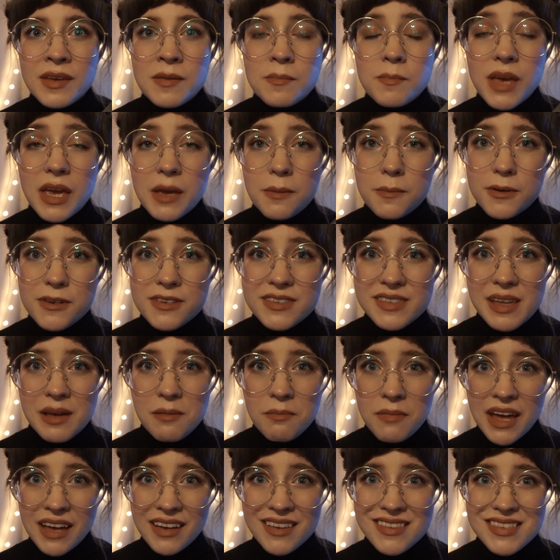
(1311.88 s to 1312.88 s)
papers that
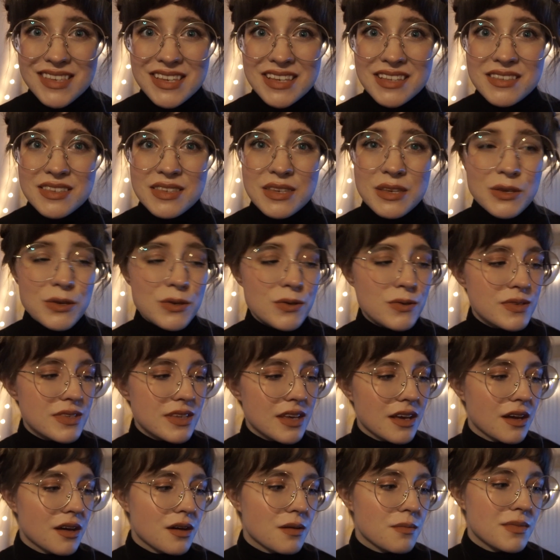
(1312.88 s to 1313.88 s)
magazines use,
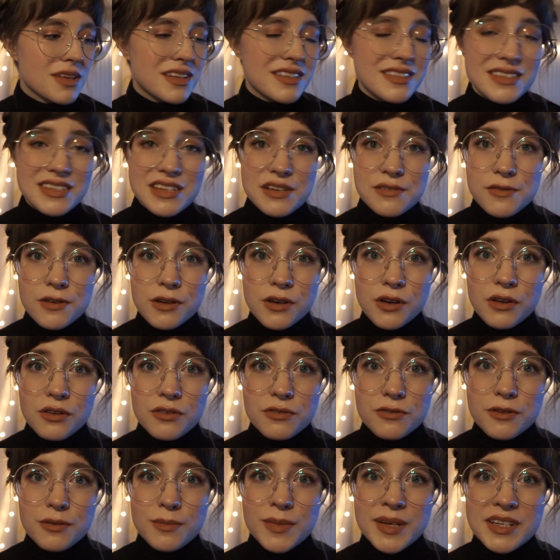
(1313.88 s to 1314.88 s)
it's difficult
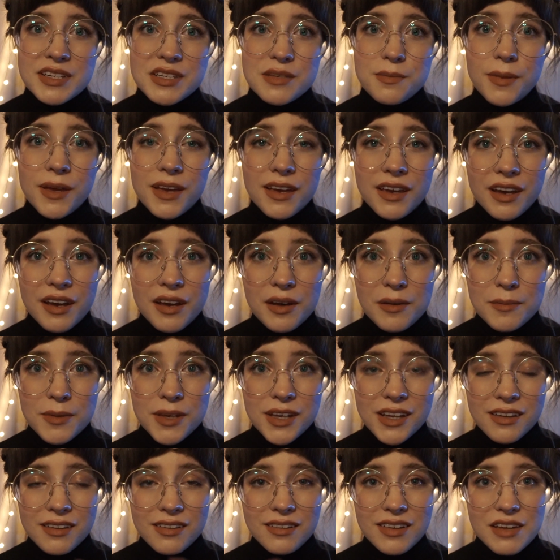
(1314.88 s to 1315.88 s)
for me to pick up
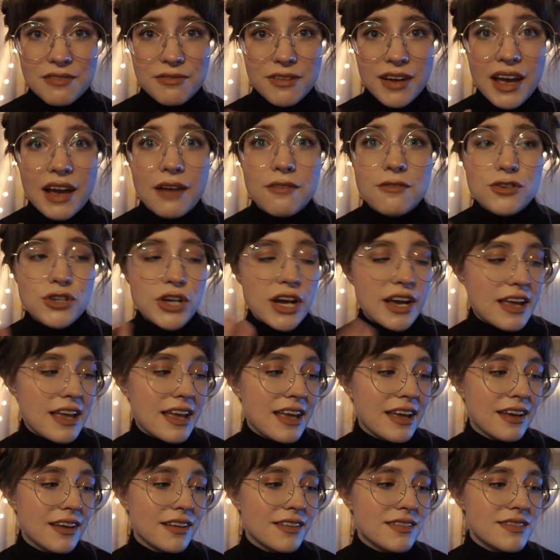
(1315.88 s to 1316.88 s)
if I have dry
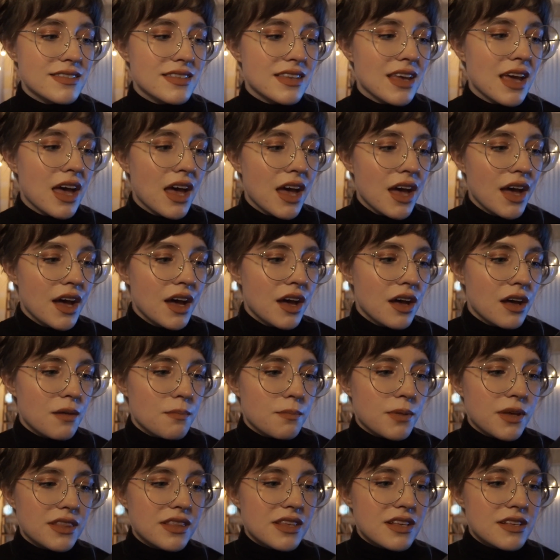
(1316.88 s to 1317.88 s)
hands,
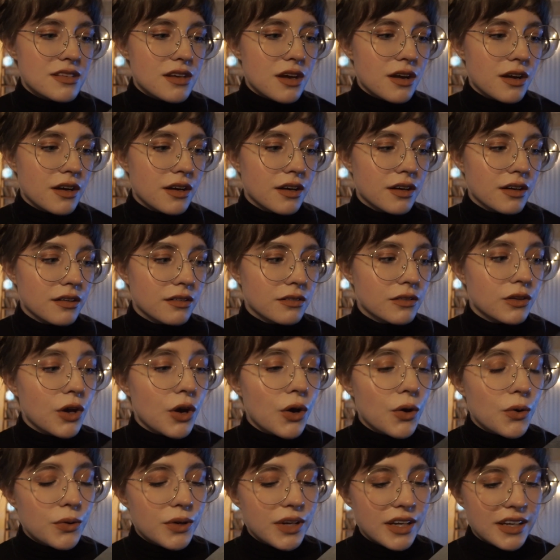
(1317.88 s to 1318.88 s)
but these are
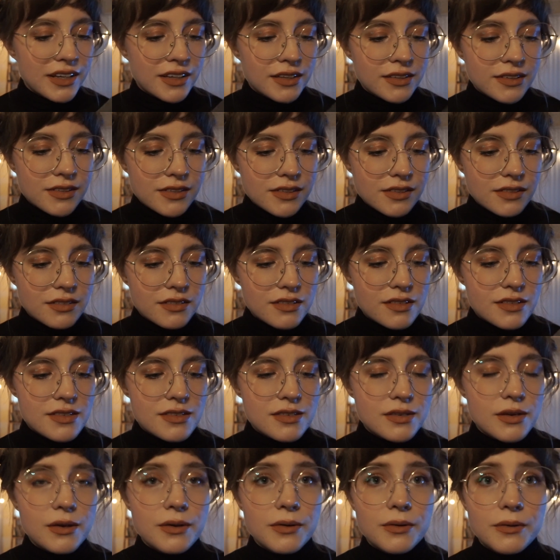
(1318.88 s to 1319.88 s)
coated,
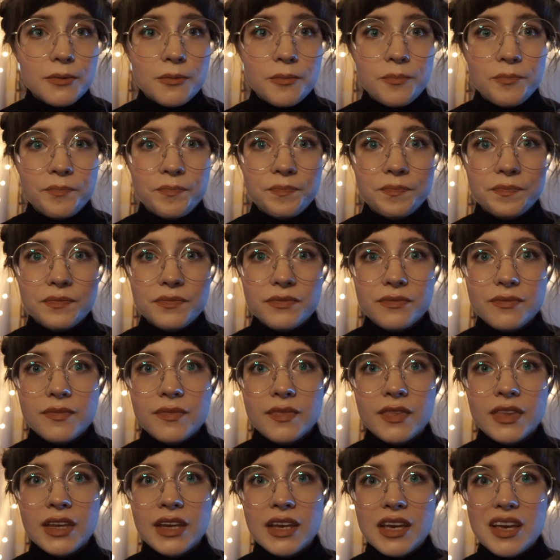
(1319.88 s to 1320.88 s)
so
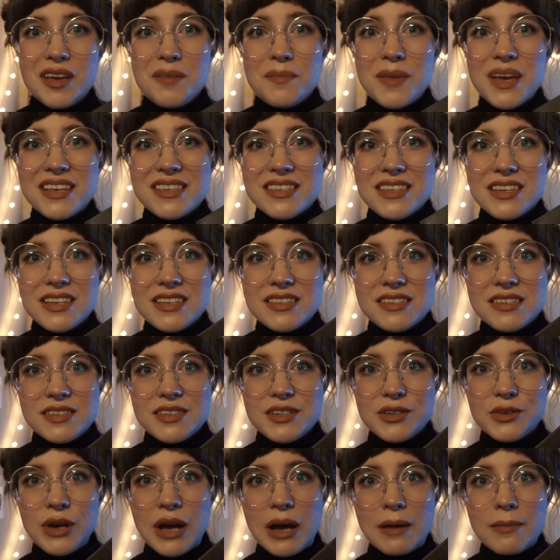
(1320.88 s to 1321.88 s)
it makes it easy
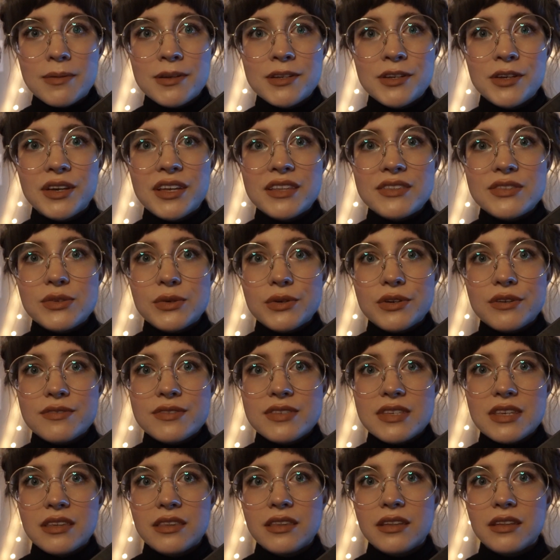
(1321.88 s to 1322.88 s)
to grab, and you can sort of
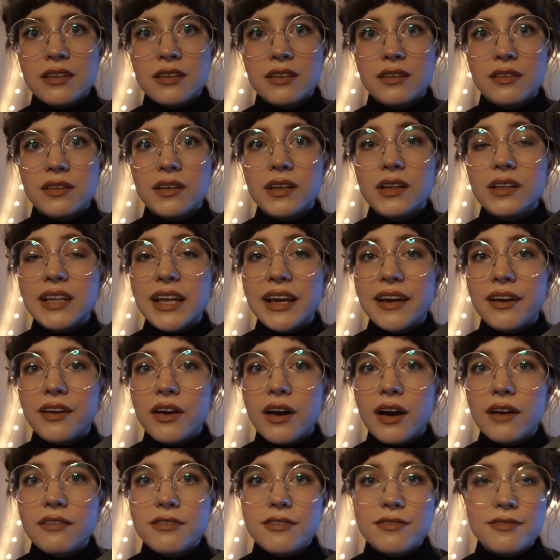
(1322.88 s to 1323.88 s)
see the glare
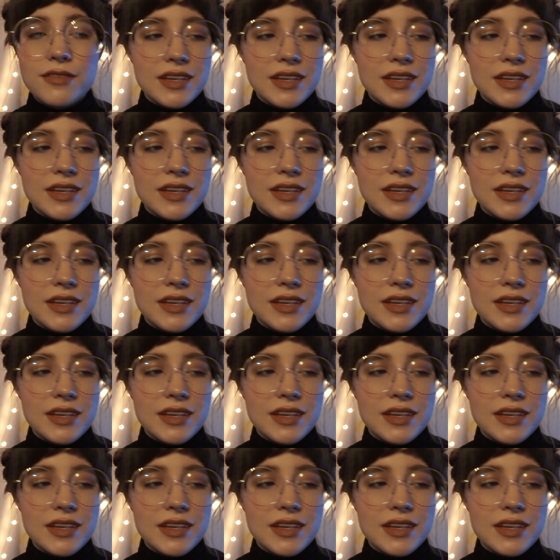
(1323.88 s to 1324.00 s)
off of